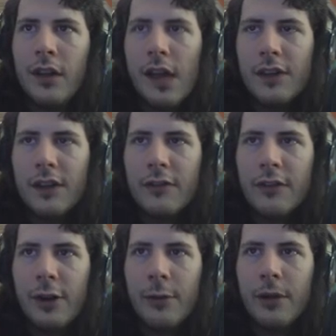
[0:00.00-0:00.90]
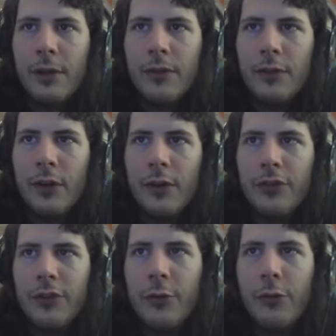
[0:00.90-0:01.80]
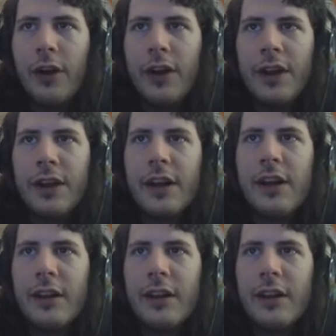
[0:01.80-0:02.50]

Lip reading: and the conveyor belts are all still running.